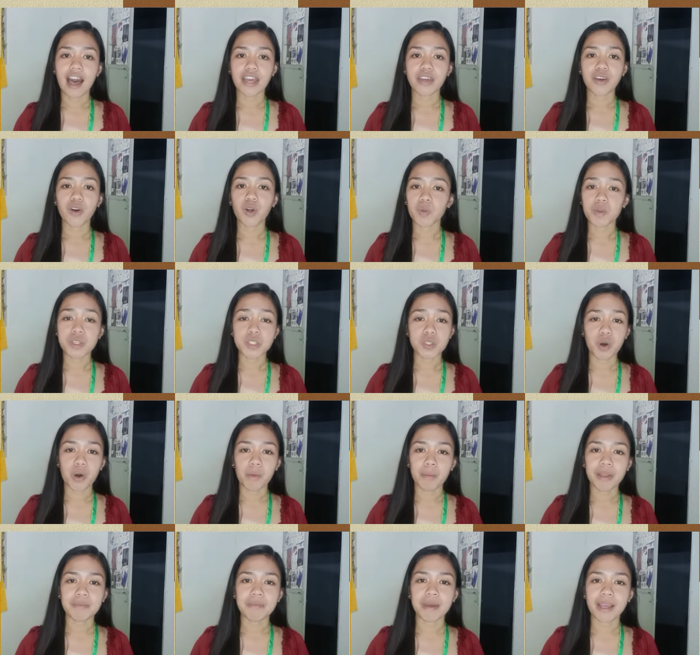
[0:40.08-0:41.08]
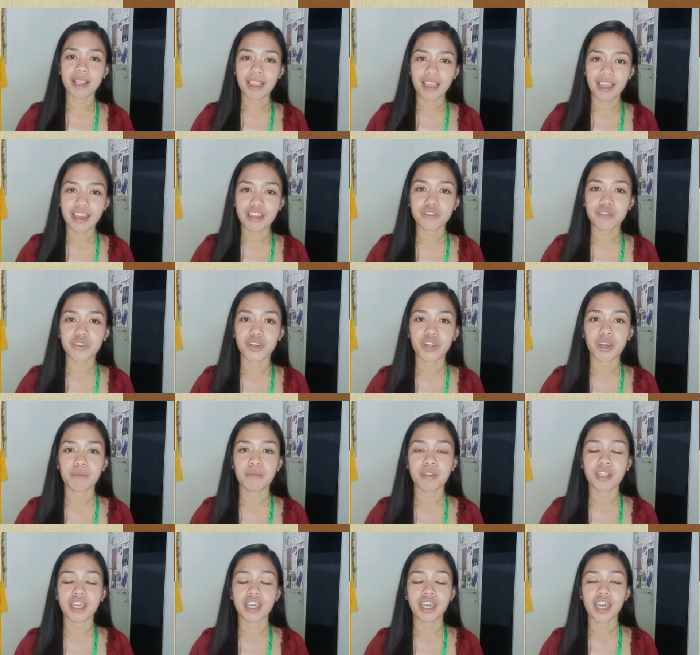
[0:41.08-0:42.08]
I always open my line for
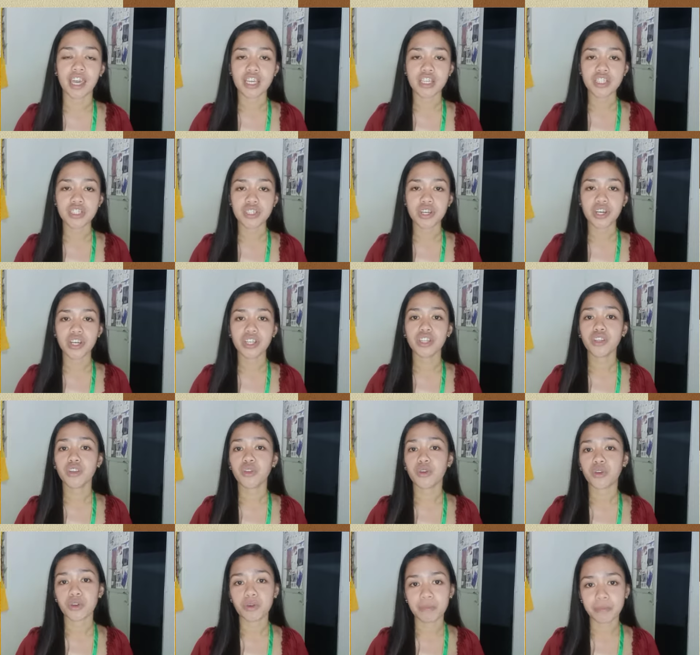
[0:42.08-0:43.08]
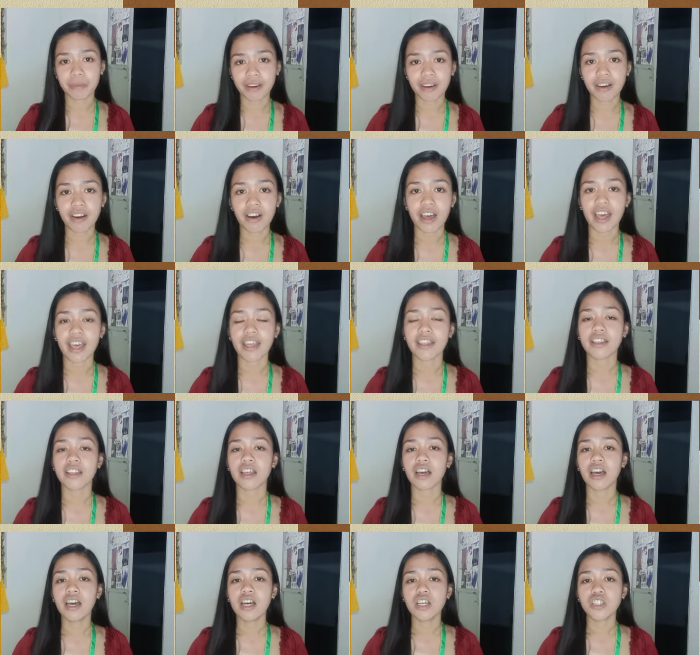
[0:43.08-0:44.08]
communication to you po and
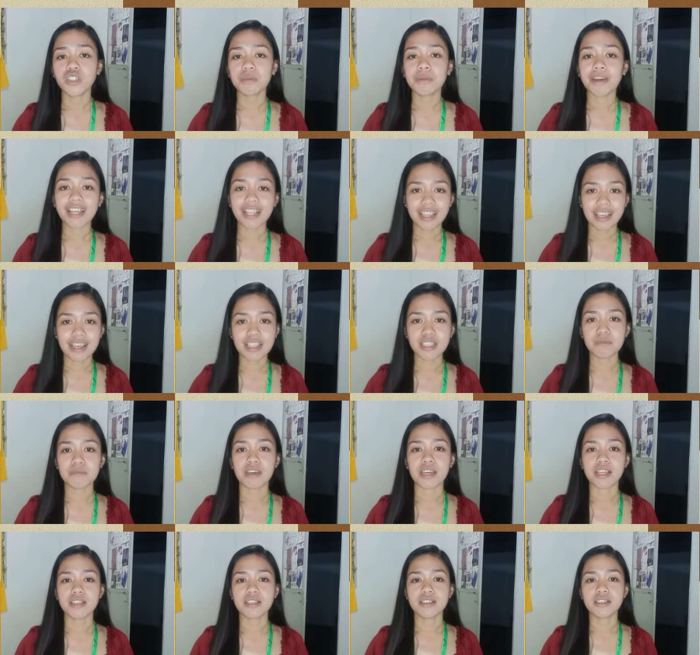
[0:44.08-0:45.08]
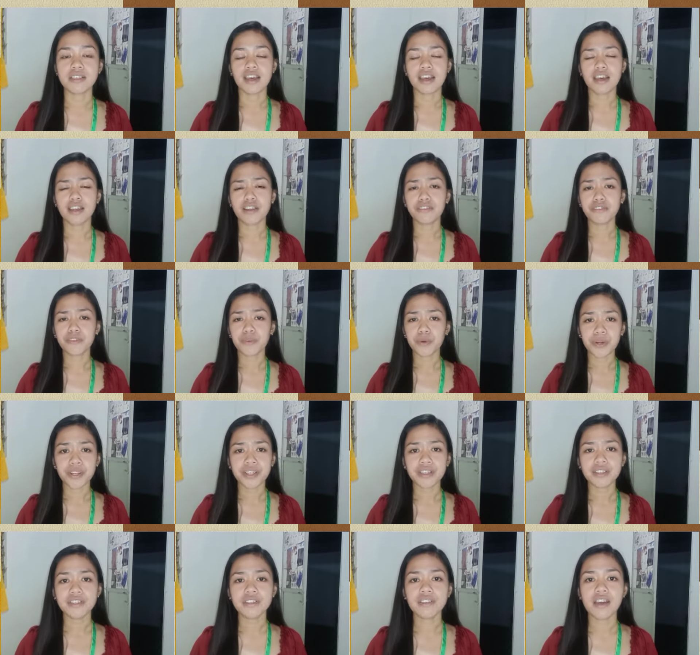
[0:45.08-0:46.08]
to my classmates. And of
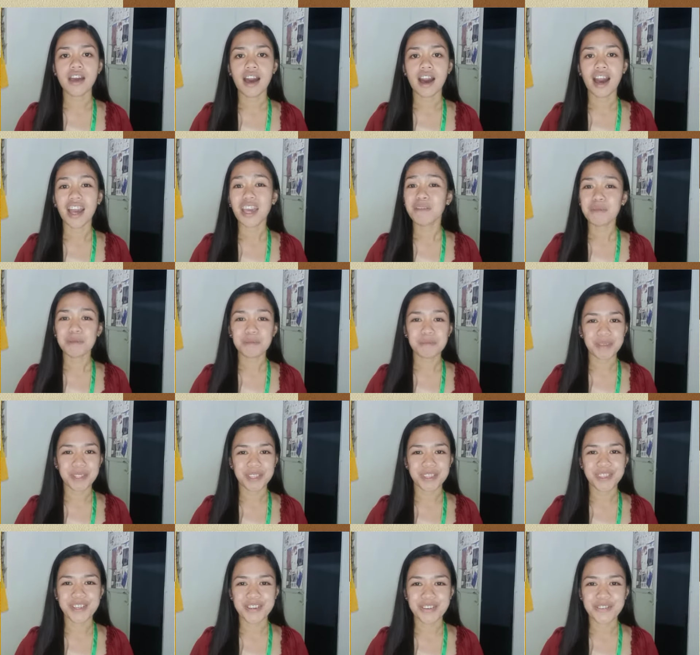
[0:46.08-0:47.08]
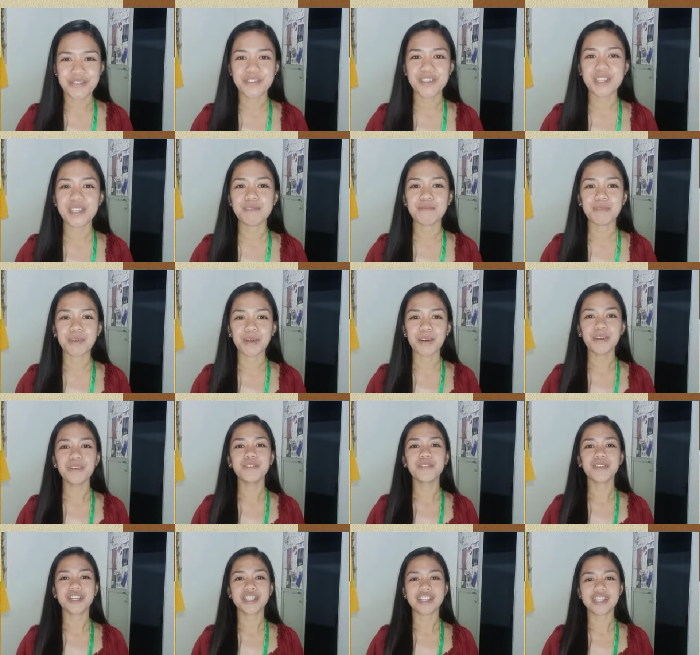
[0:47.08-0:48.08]
course, I am a bit nervous po
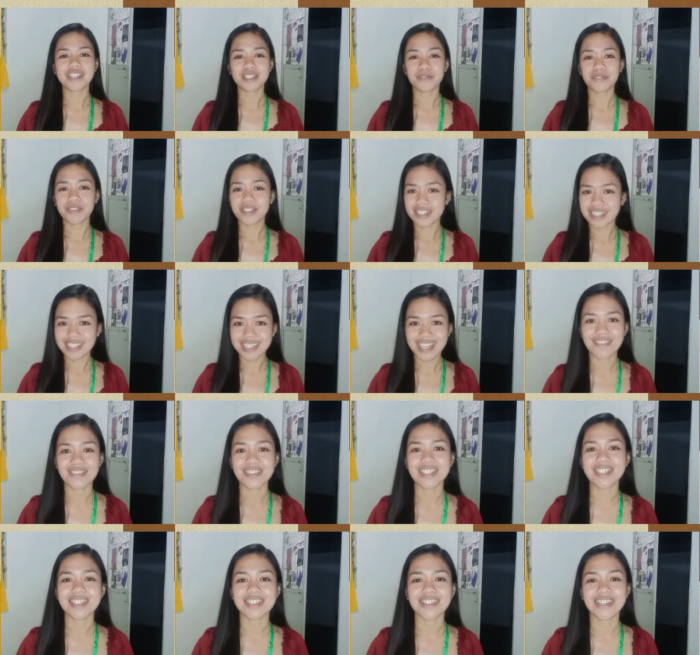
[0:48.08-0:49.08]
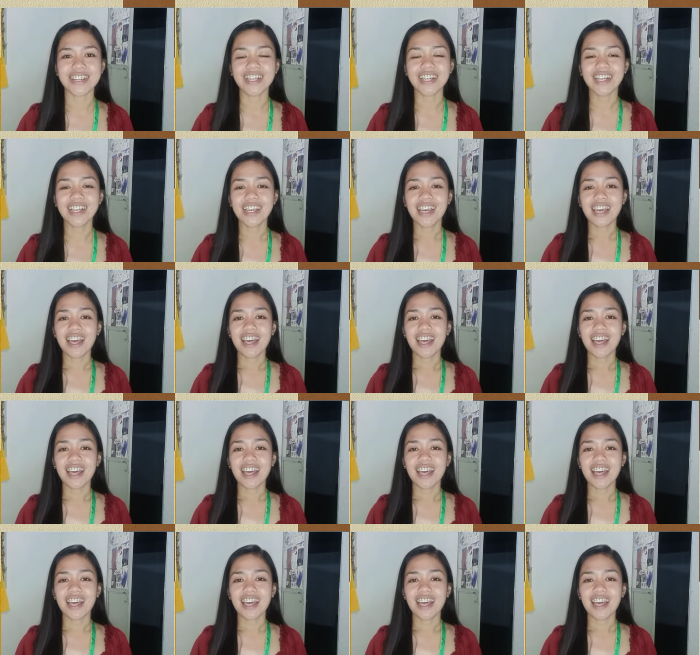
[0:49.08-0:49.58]
for this first semester